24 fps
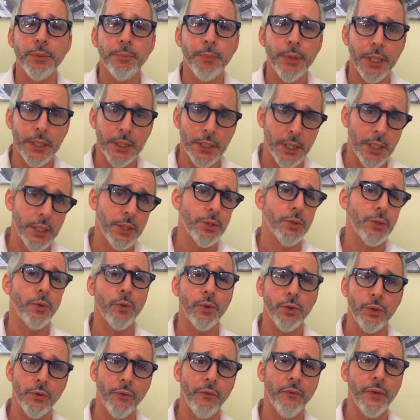picked a
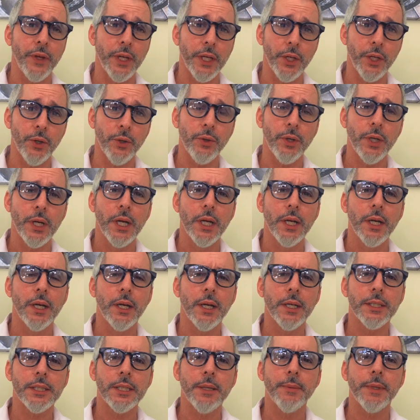historical figure,
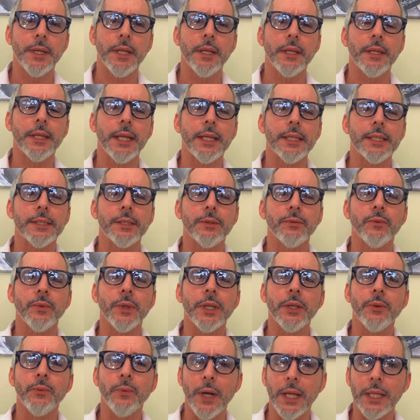uh, somebody that's
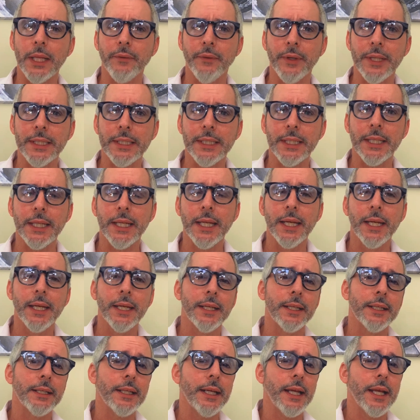really relevant
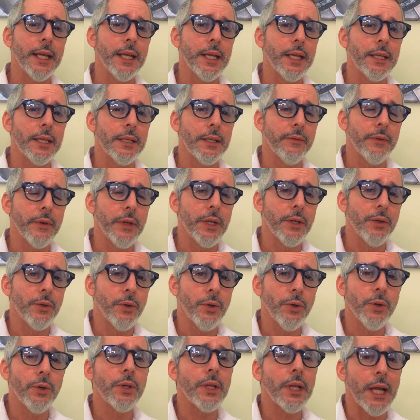in in
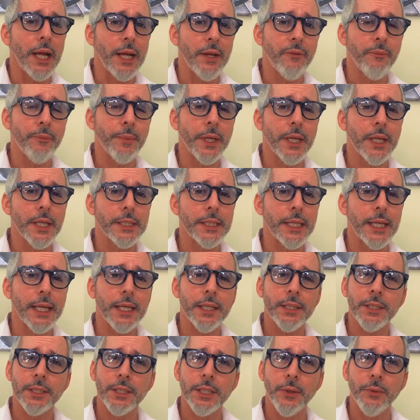her life because I
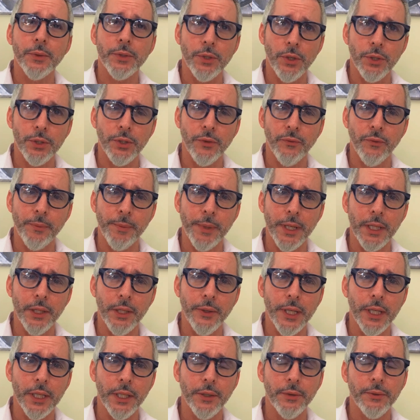guess she was also from
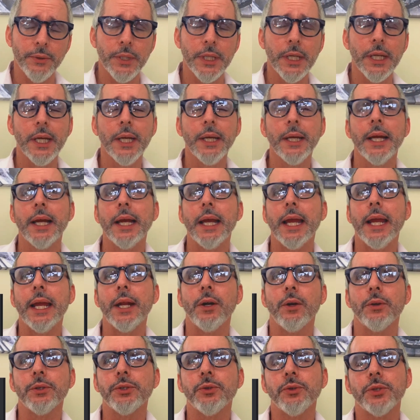Iloilo and
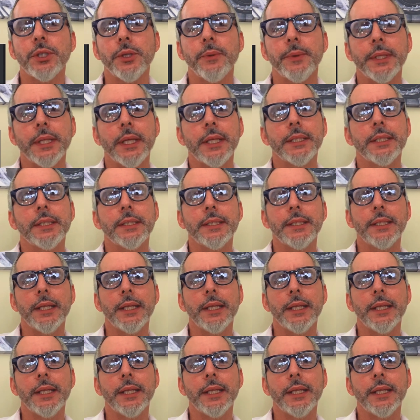also someone that